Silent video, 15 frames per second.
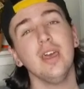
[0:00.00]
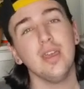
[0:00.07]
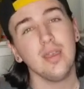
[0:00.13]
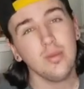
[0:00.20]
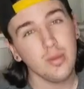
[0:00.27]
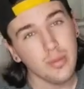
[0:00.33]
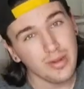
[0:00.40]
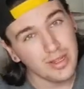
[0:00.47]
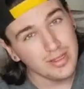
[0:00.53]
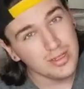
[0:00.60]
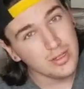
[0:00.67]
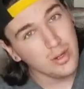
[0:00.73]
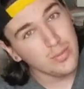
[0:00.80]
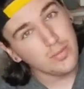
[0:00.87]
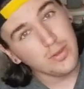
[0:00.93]
Hit me up on
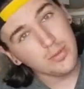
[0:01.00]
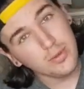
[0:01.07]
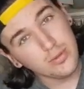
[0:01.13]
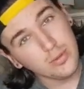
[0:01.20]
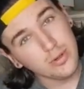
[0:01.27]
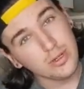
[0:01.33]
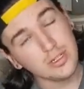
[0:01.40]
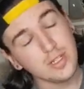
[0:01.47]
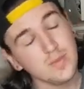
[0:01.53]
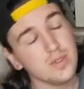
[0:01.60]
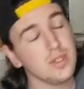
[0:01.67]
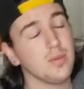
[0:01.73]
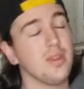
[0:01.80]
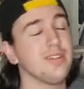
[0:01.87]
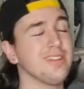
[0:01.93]
Instagram, Facebook, Twitter,
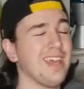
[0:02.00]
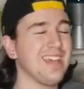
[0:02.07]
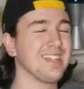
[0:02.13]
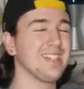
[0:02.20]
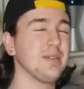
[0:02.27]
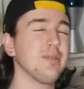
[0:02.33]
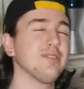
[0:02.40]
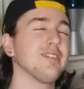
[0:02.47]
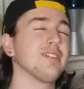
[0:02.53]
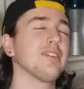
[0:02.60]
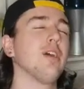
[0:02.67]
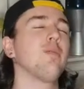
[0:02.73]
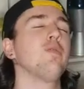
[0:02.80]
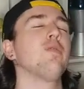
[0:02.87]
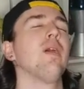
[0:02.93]

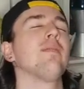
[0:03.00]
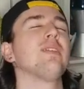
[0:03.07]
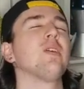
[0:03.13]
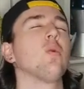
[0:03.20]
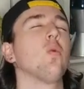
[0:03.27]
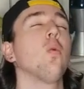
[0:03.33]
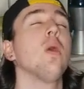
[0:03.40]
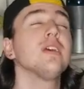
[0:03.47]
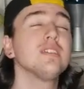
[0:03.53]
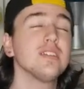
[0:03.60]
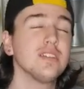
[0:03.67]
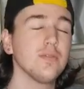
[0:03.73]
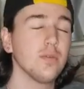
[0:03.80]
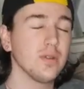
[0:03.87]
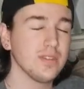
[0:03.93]
jimsjeffhouse@gmail.com if you have any questions, if
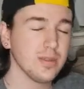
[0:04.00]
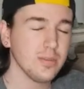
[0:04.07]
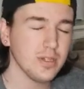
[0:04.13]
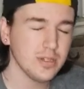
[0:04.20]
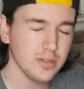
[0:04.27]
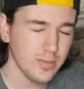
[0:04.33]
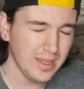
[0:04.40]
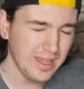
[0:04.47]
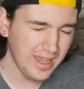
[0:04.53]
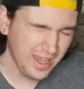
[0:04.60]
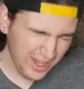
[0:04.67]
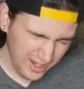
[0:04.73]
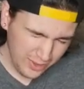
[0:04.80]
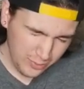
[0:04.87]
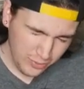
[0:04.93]
you want to see pictures of my
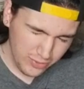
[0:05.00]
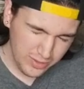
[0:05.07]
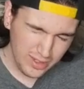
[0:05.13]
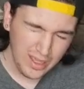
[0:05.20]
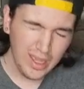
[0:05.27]
animals.